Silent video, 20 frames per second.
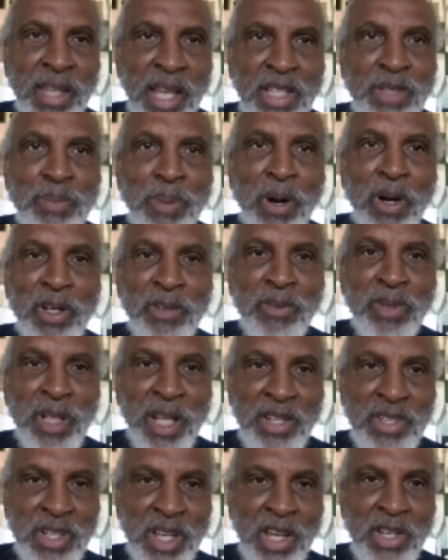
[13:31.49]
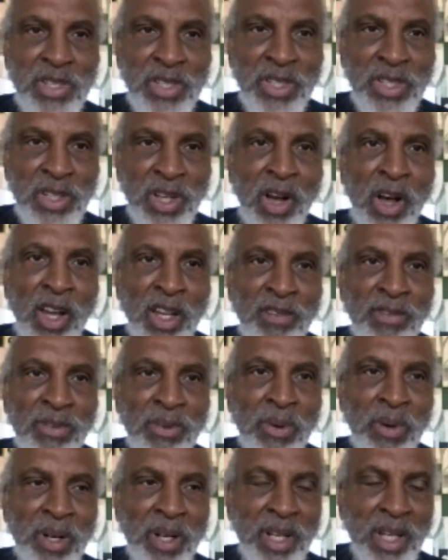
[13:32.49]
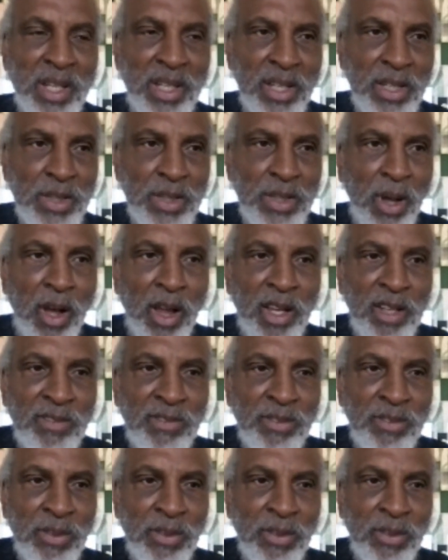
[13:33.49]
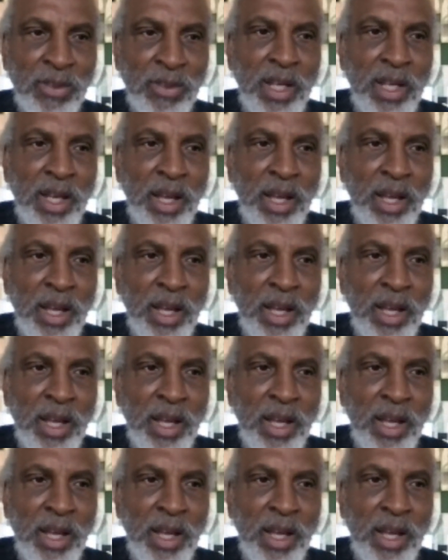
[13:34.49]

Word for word: That's part of what education is calling for. It's calling for